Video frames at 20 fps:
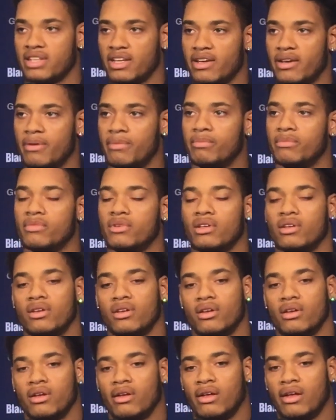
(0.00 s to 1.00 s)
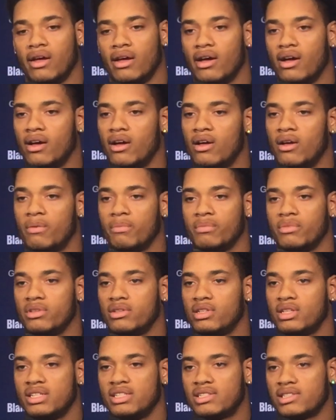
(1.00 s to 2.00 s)
to him. Um,
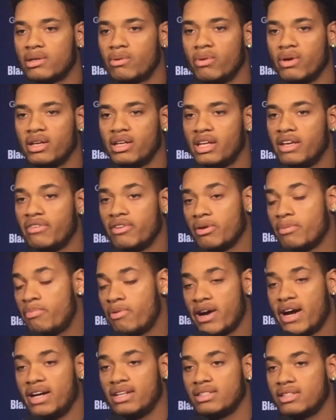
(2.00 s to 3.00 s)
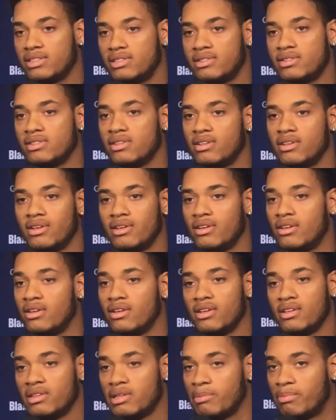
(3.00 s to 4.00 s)
he's someone even in practice,
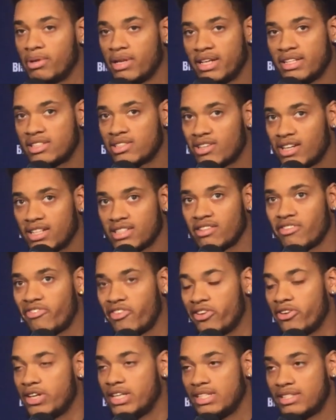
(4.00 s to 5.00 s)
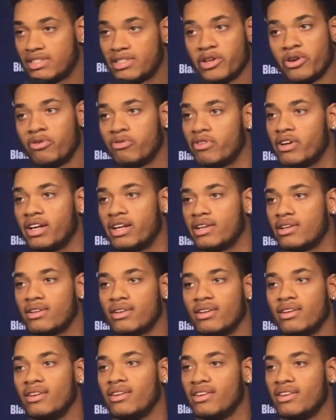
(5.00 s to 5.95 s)
the plays across the field, he's still running.